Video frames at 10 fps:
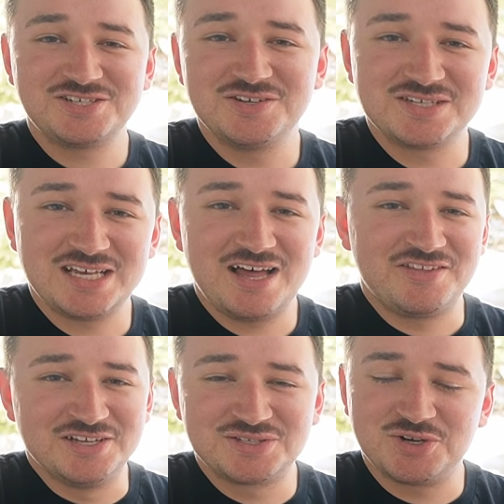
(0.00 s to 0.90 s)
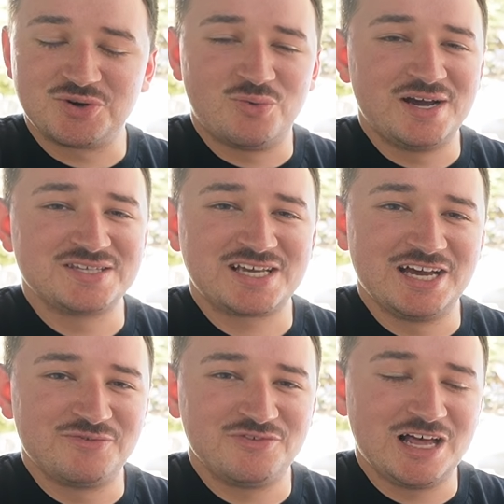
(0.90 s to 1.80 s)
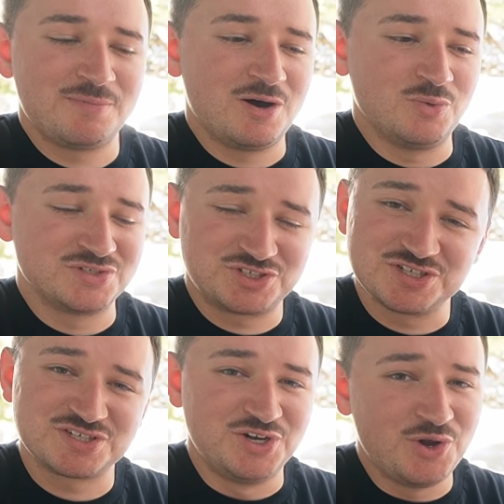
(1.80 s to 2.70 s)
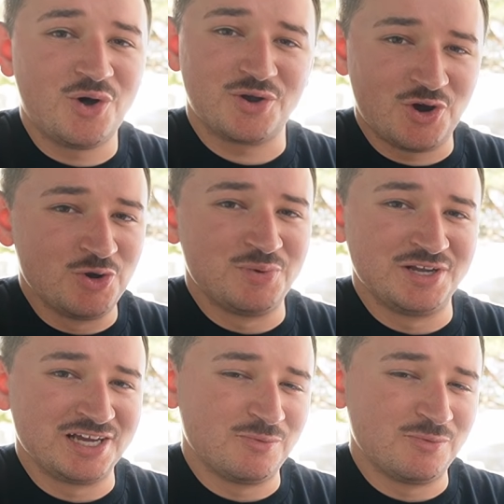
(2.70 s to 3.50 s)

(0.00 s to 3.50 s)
it turns out, the internal wastegate flapper was just not opening.